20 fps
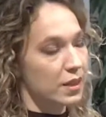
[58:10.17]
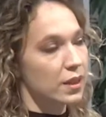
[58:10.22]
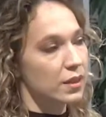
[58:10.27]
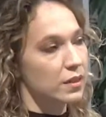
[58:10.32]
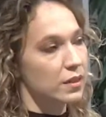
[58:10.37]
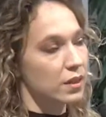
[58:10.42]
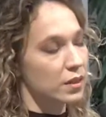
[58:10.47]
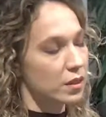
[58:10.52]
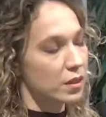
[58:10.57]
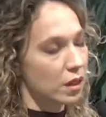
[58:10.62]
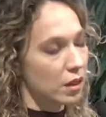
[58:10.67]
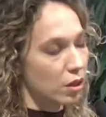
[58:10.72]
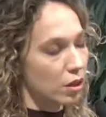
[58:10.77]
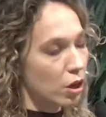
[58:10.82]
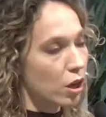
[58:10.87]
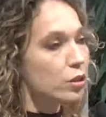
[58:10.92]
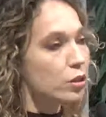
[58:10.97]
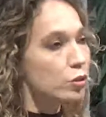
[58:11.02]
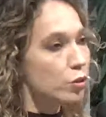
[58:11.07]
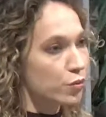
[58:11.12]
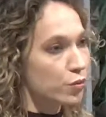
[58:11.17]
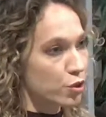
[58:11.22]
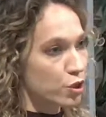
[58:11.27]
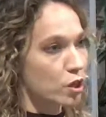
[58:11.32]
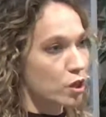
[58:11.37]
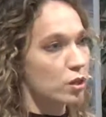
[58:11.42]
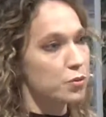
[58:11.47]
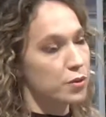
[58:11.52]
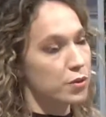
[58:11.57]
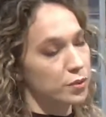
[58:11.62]
that a lot of
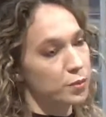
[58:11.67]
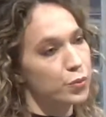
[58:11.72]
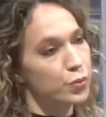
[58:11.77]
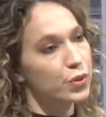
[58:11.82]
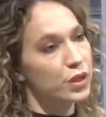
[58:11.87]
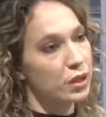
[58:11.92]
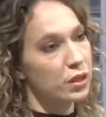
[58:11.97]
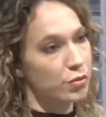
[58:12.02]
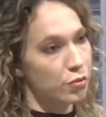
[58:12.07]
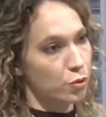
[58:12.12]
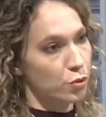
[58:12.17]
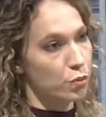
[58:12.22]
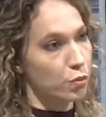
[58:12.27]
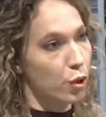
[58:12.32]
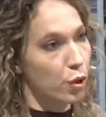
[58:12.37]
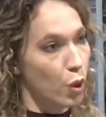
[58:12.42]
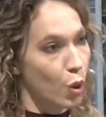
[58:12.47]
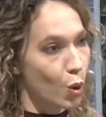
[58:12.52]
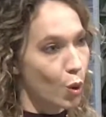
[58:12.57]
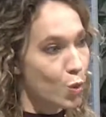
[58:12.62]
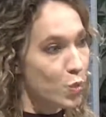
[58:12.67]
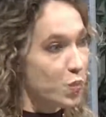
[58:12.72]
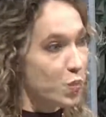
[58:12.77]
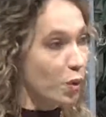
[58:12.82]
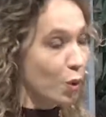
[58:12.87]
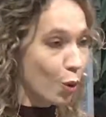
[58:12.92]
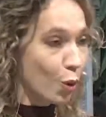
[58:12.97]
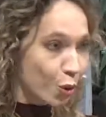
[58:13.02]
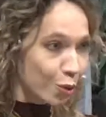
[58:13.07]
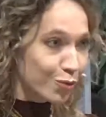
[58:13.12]
children bring from home
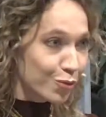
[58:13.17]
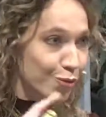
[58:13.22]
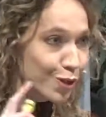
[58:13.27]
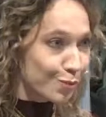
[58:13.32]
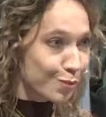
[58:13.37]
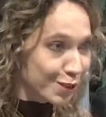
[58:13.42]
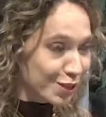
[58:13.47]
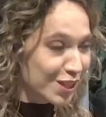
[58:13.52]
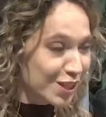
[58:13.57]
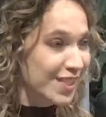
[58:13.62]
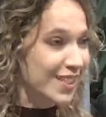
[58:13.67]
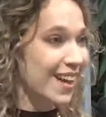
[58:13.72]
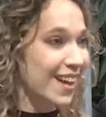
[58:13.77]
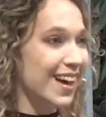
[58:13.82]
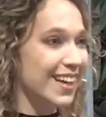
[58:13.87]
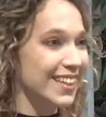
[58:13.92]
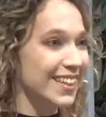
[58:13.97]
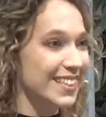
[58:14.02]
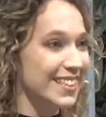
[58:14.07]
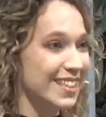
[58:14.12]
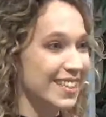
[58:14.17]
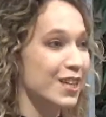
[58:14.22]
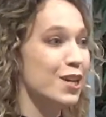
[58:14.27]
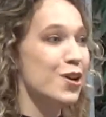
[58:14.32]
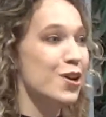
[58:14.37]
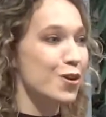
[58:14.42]
or from society